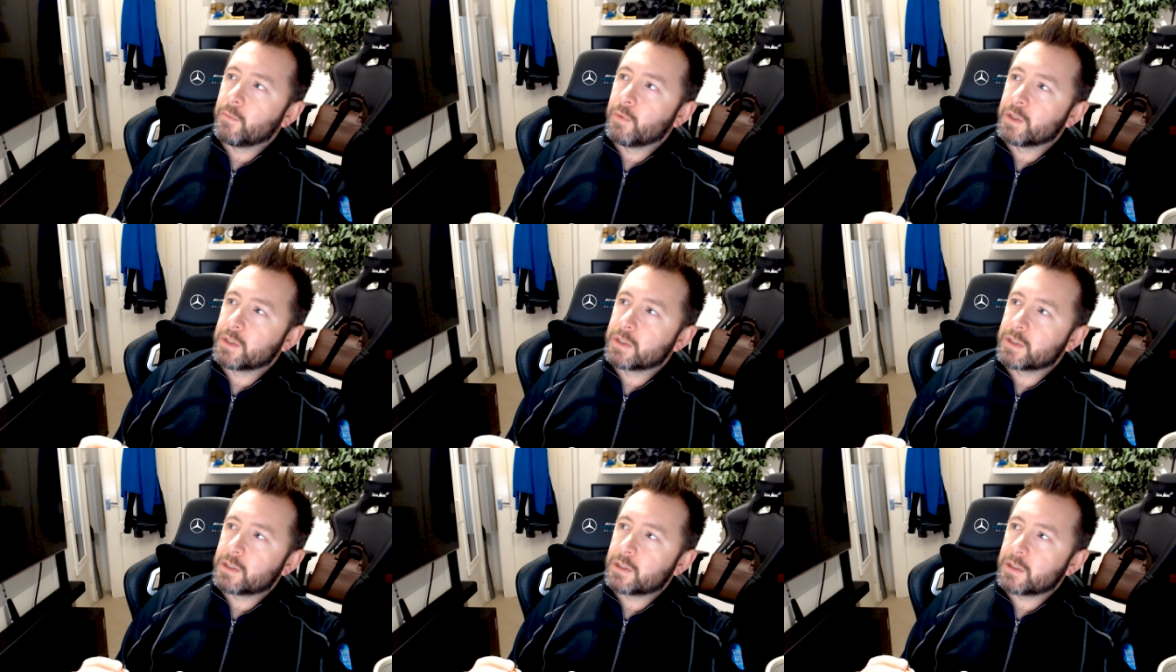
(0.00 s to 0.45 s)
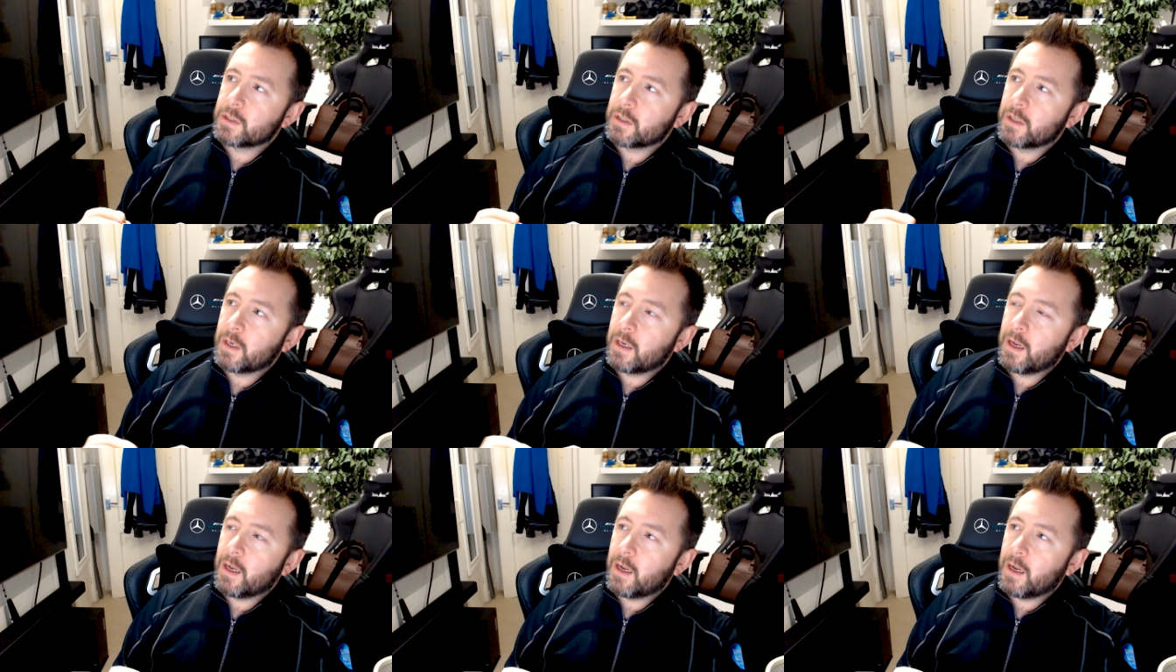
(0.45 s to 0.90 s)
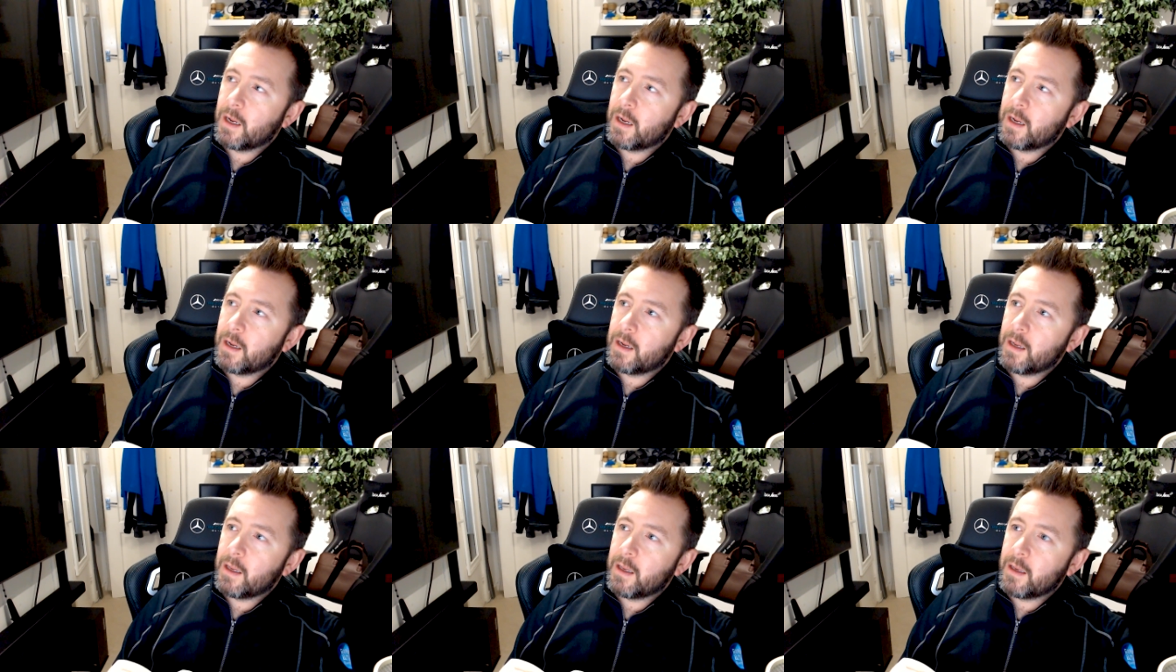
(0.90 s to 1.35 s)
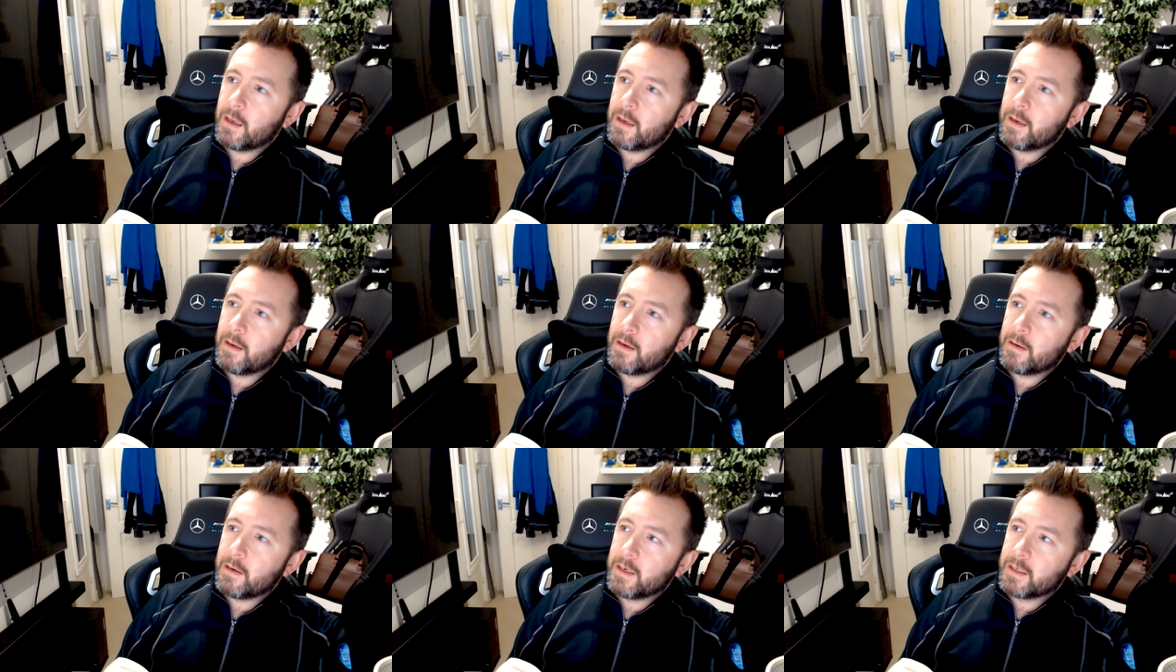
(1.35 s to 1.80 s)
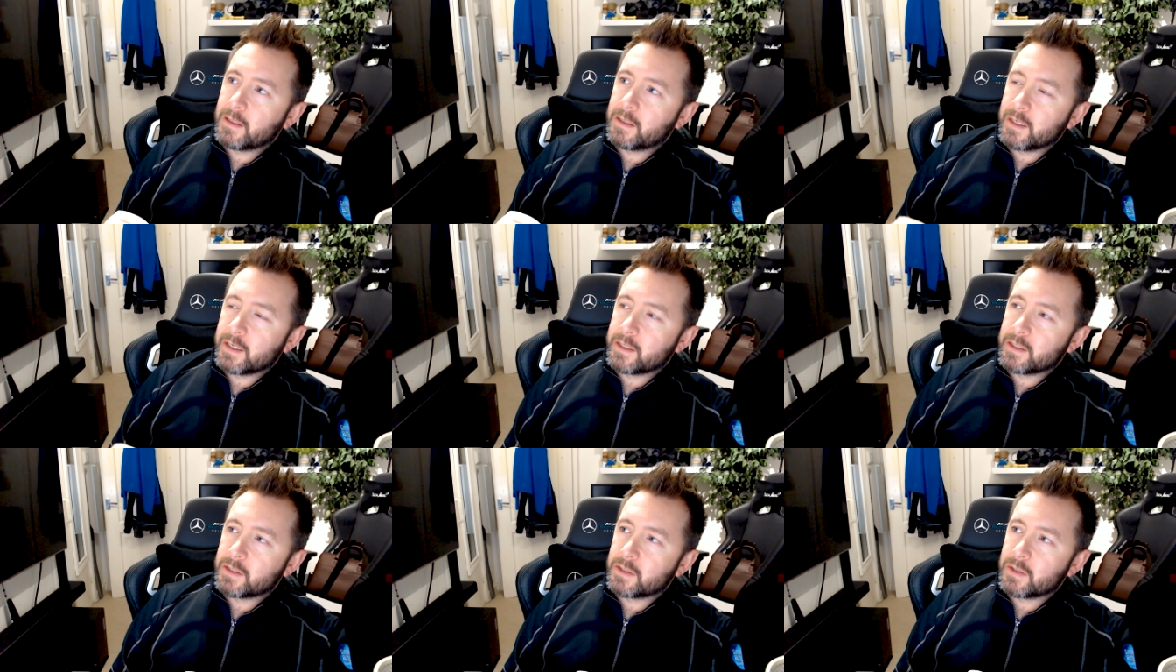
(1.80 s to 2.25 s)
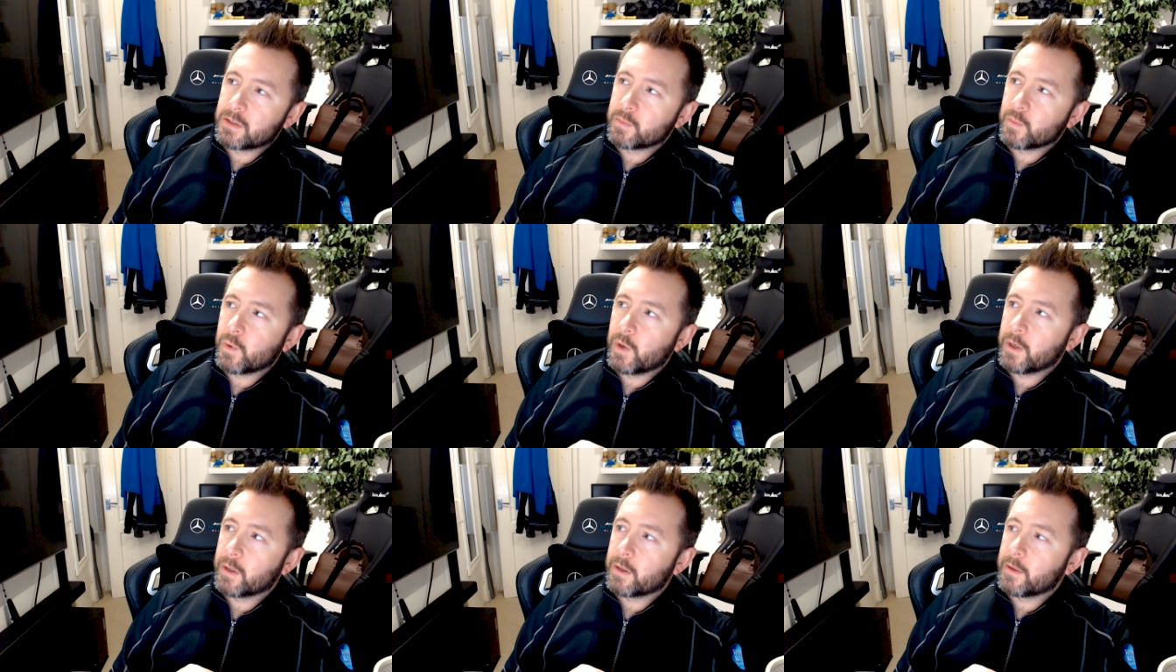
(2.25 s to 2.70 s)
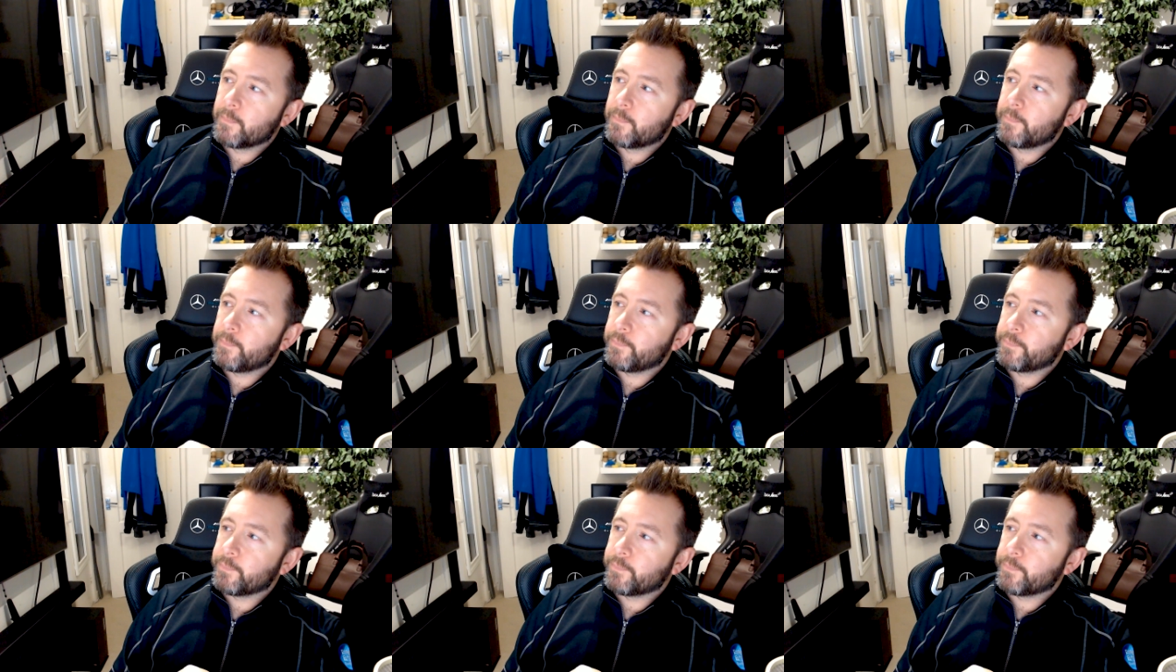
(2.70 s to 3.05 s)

which it just doesn't work.